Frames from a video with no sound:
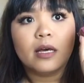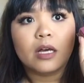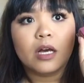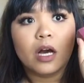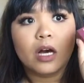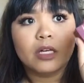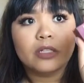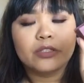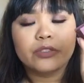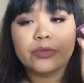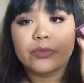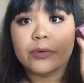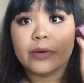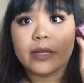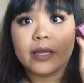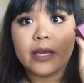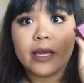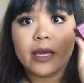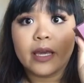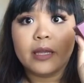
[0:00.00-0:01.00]

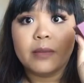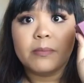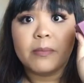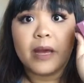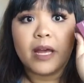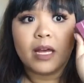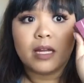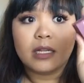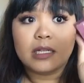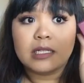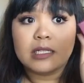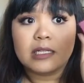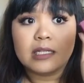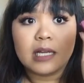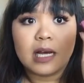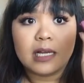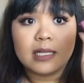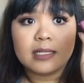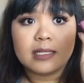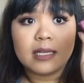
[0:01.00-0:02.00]
Contour Kit by
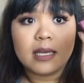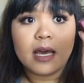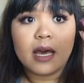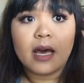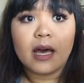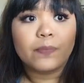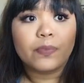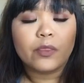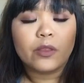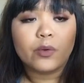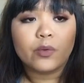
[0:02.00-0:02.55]
Anastasia.